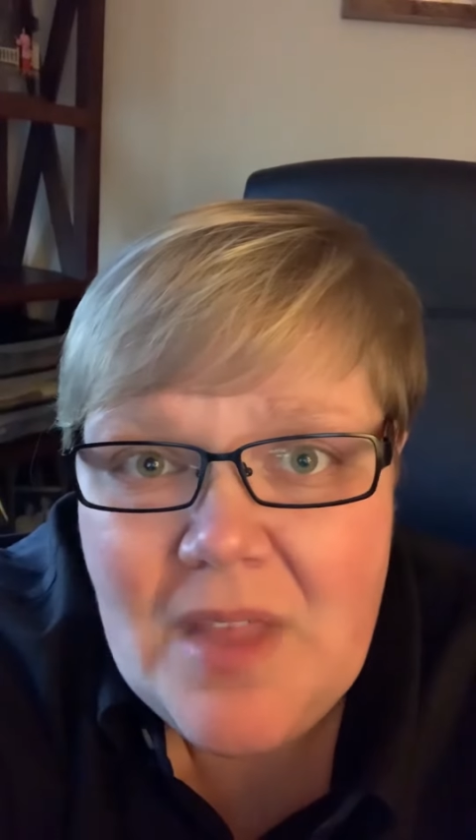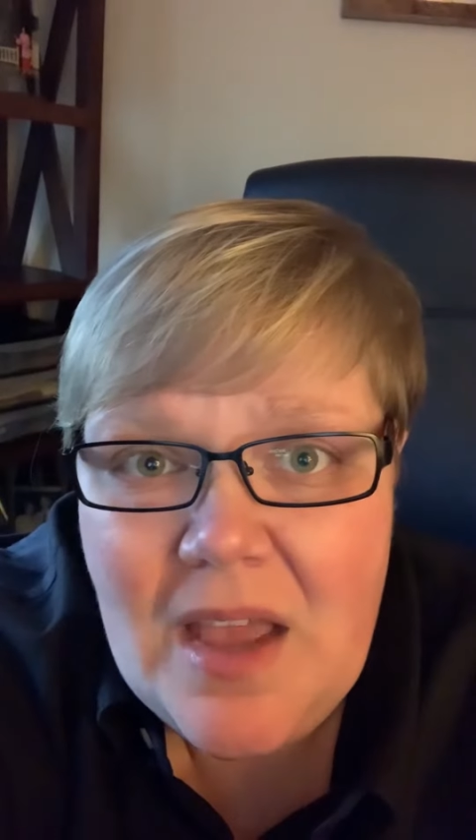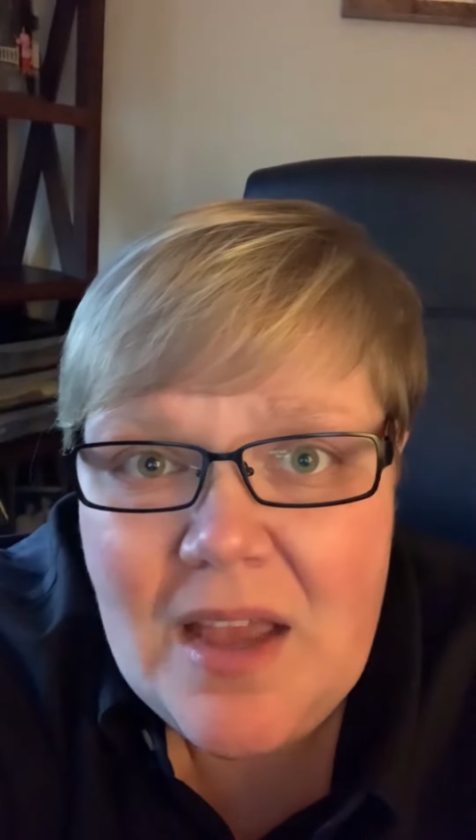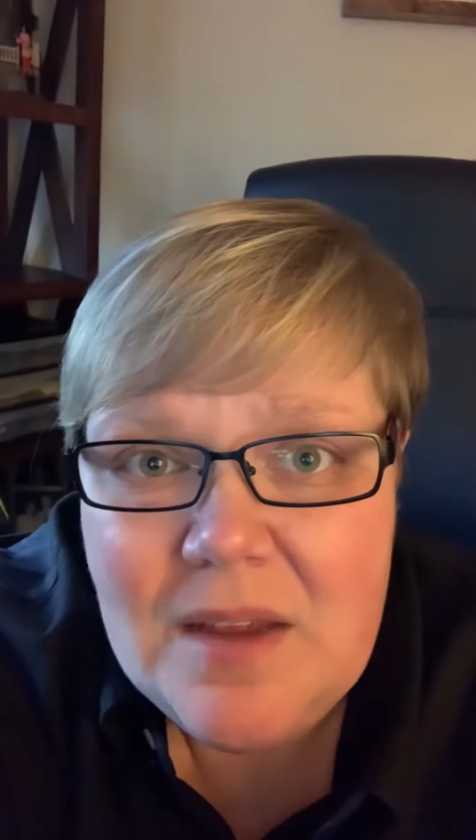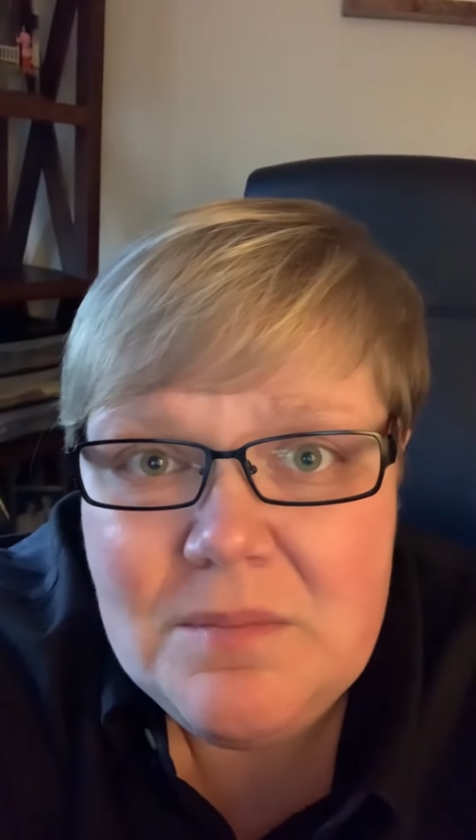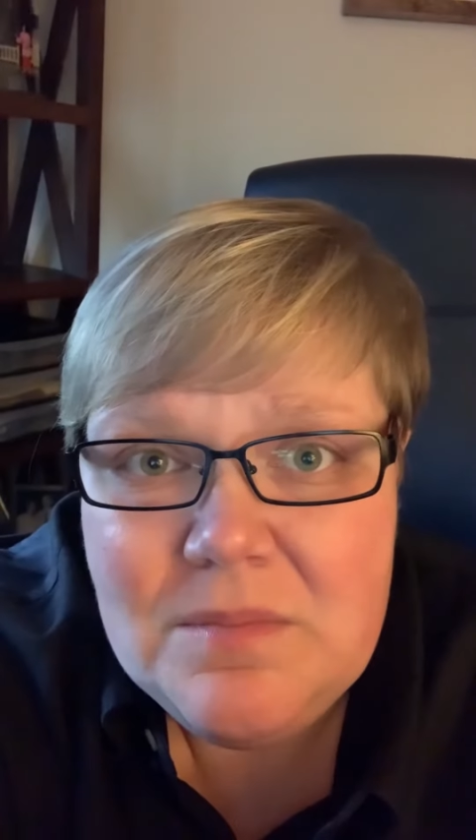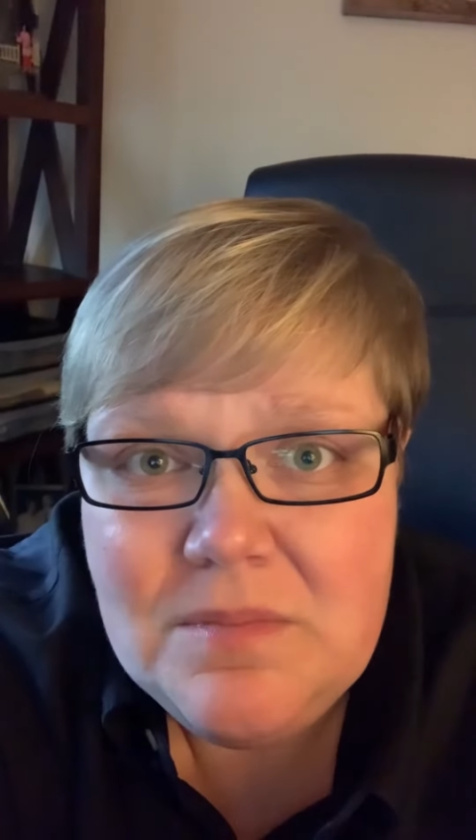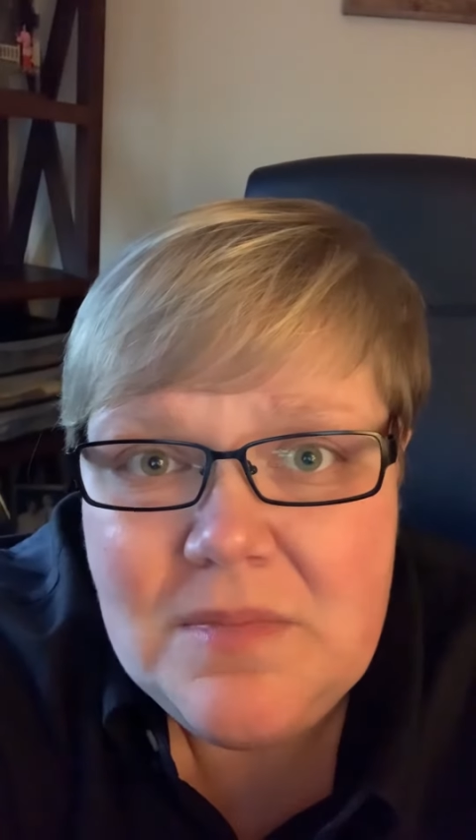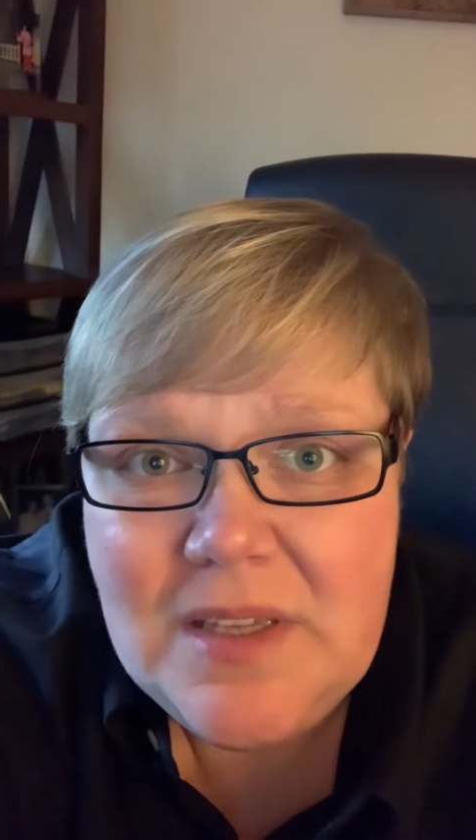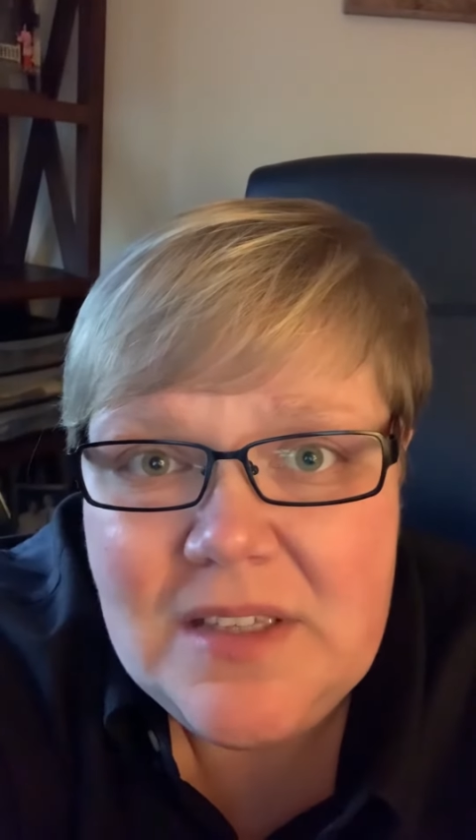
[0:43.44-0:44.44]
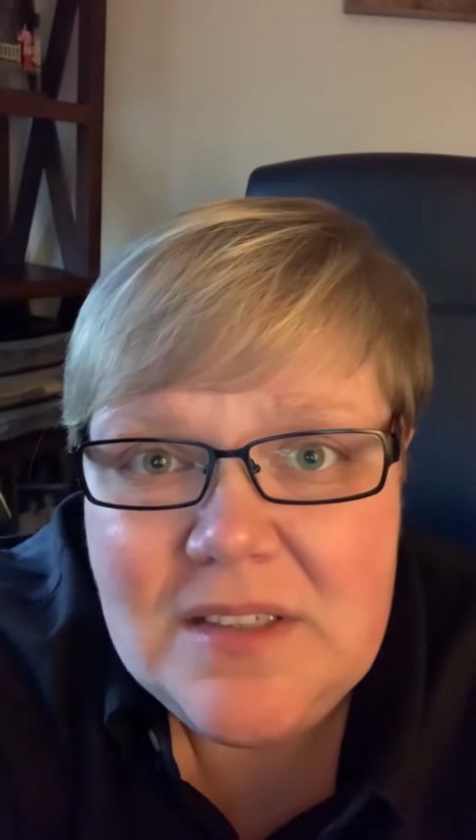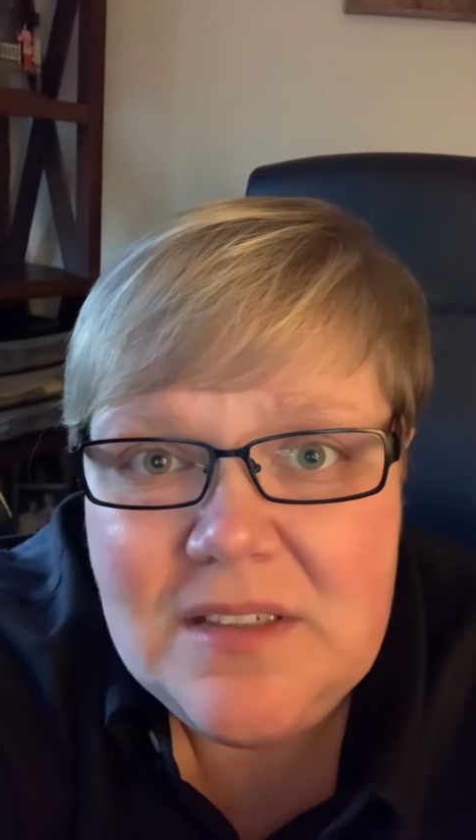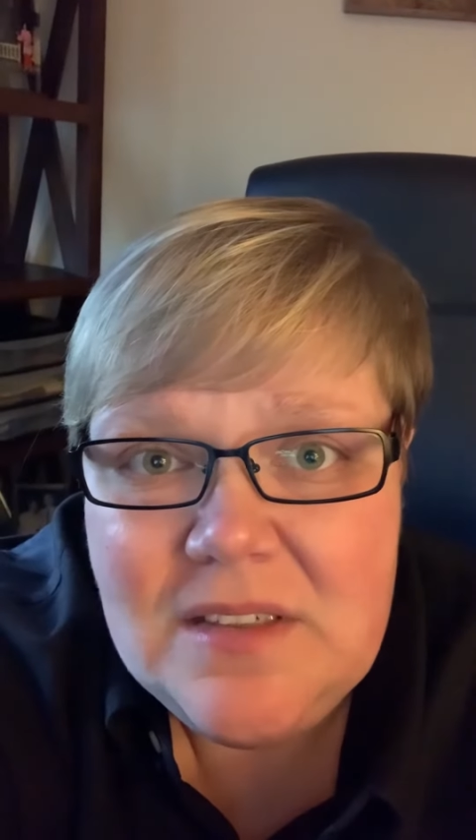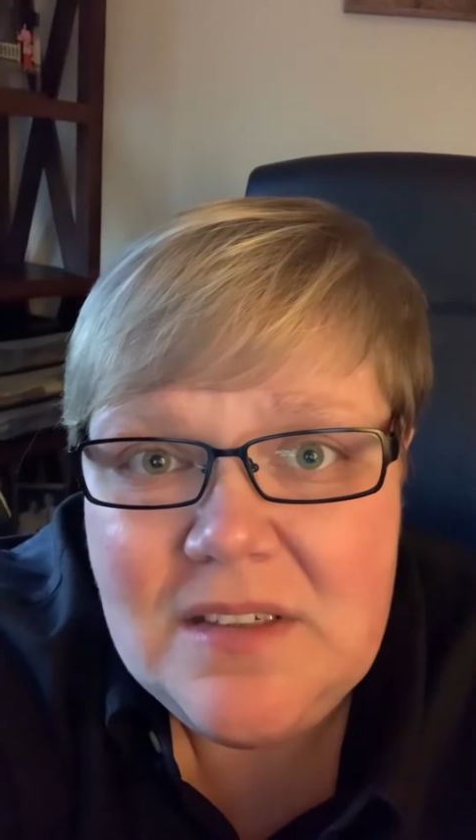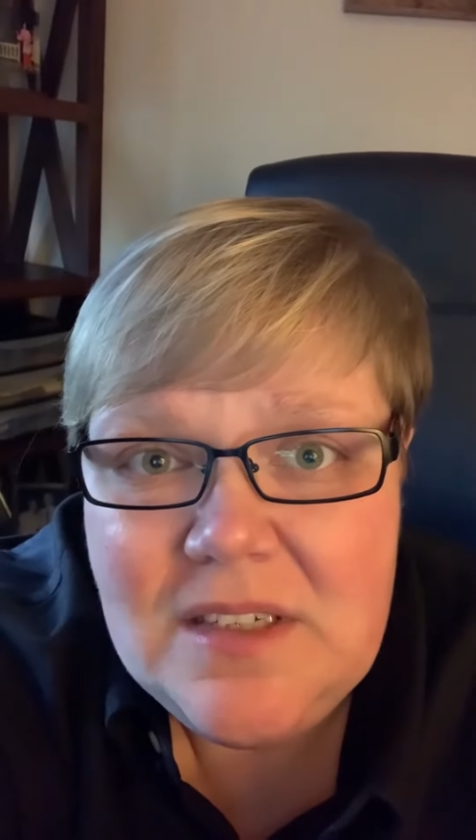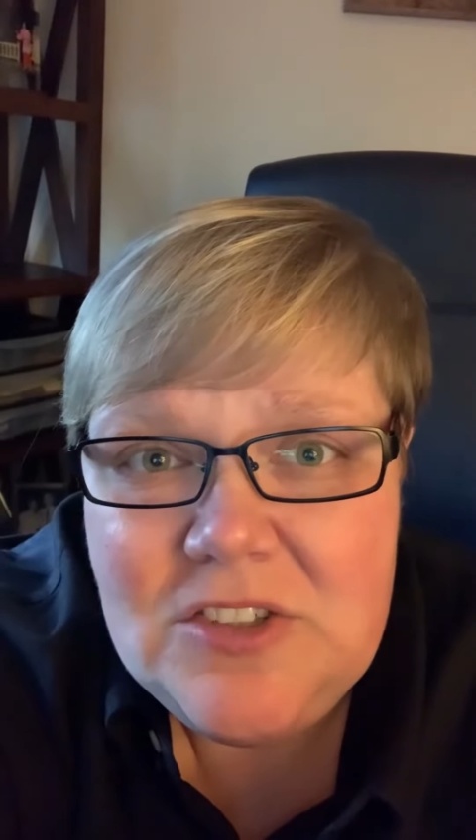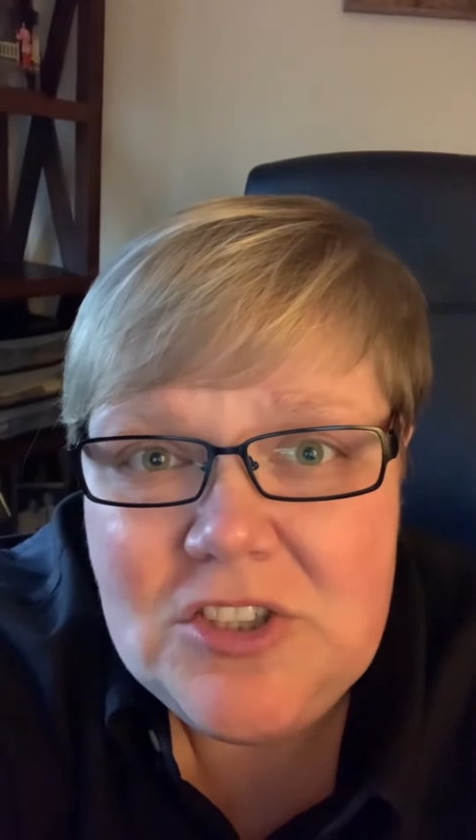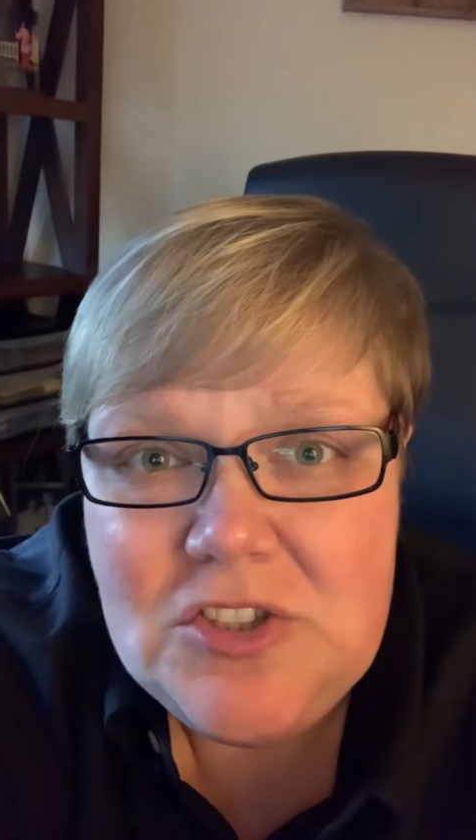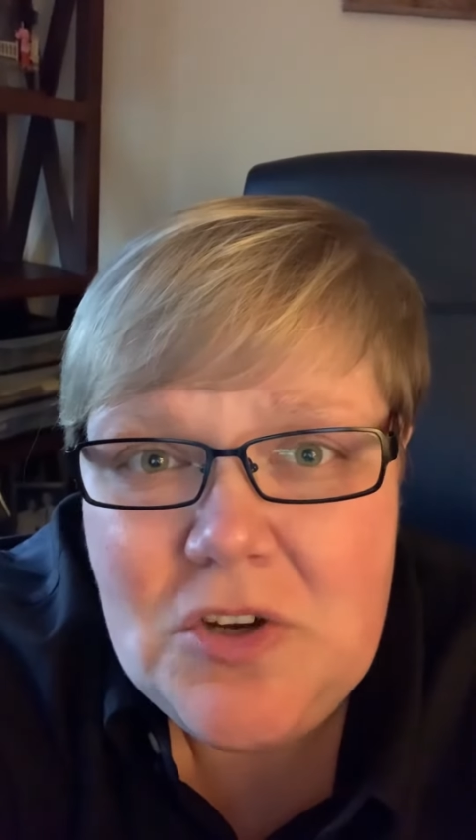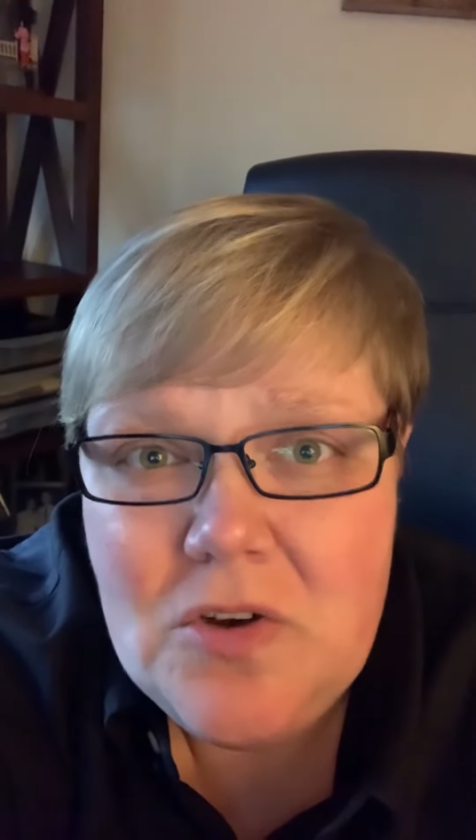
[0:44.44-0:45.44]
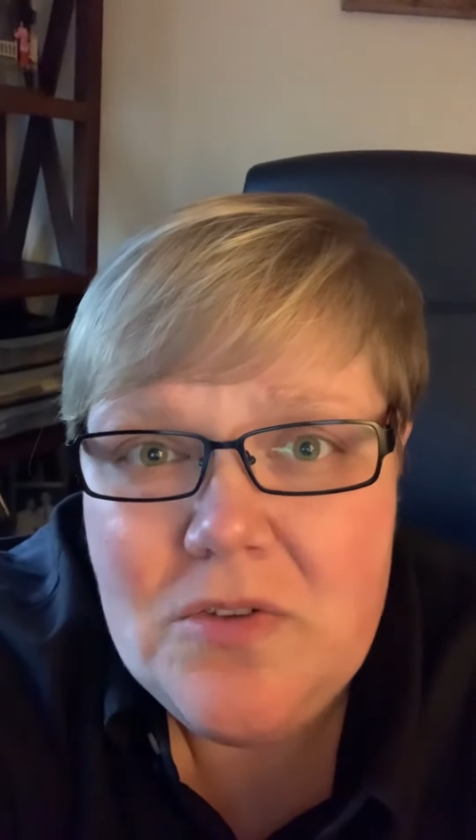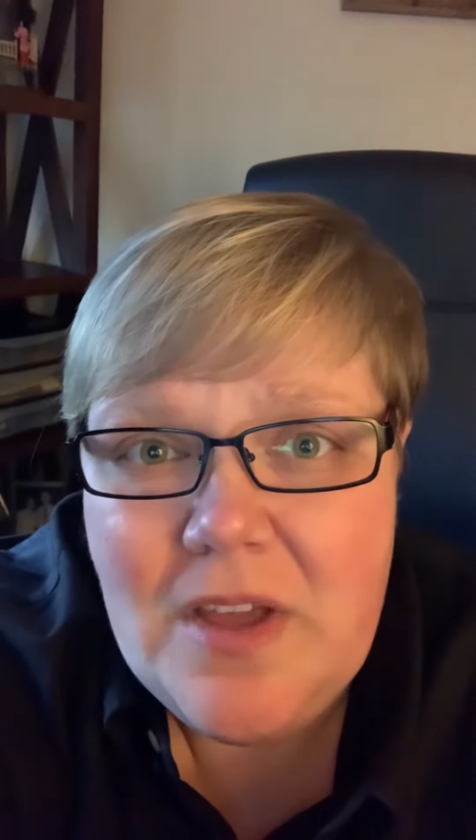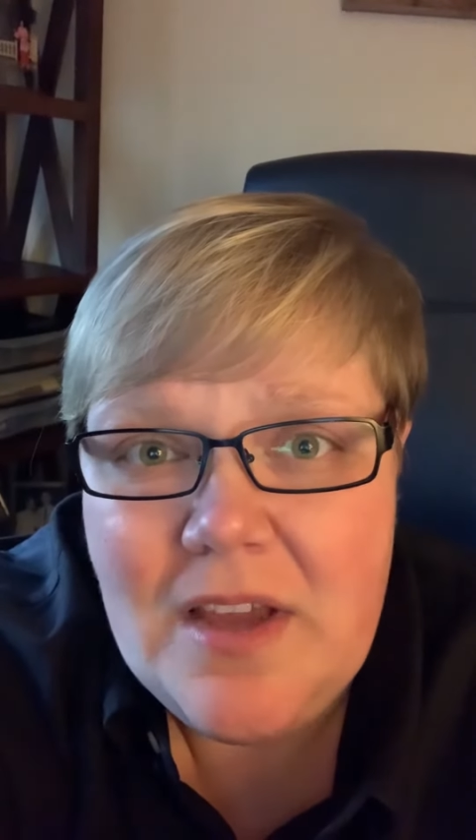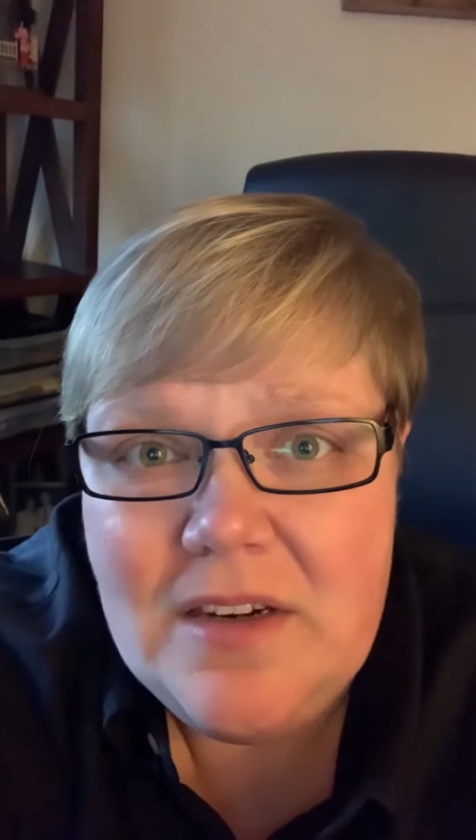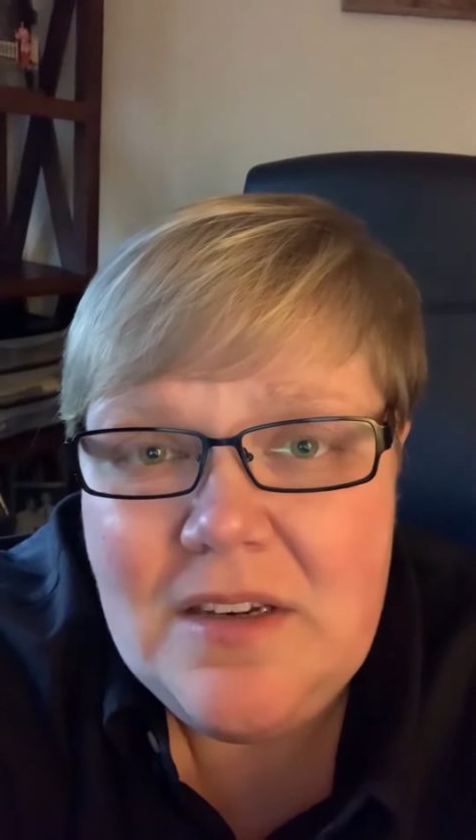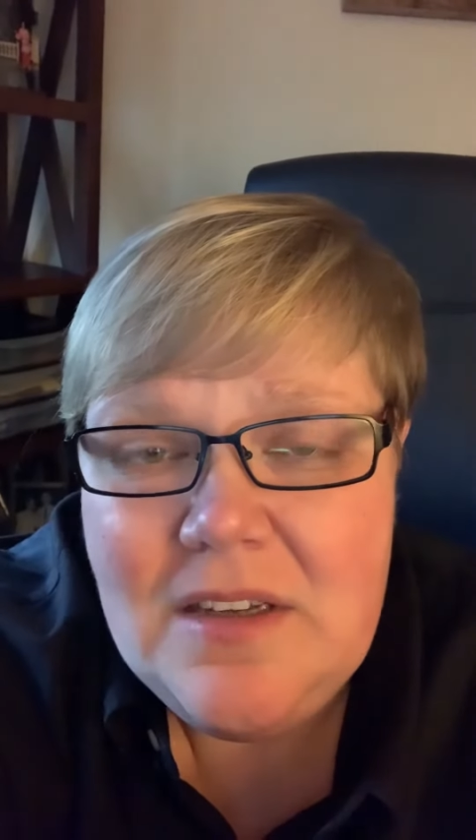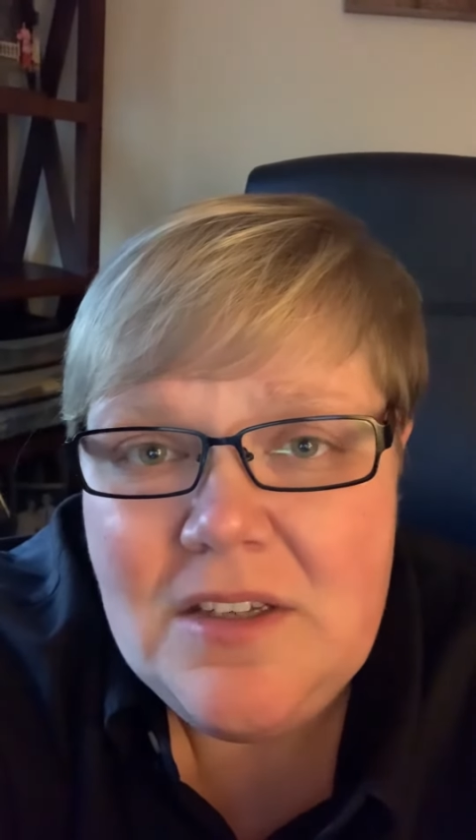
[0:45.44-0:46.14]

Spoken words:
and just know that